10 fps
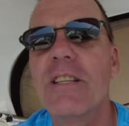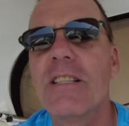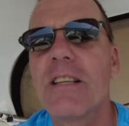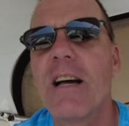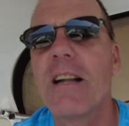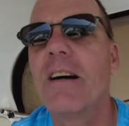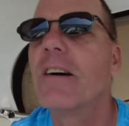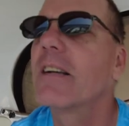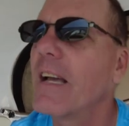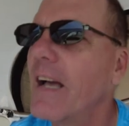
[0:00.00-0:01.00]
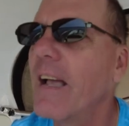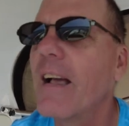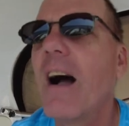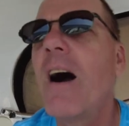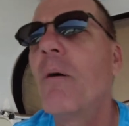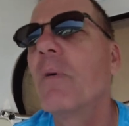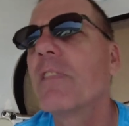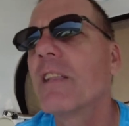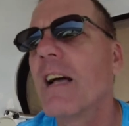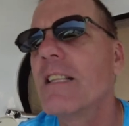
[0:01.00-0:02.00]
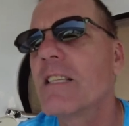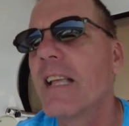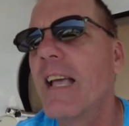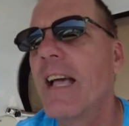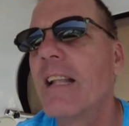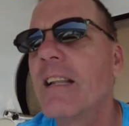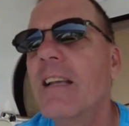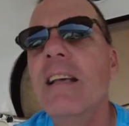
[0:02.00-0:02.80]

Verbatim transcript: She saw it. Okay, on with the lights again.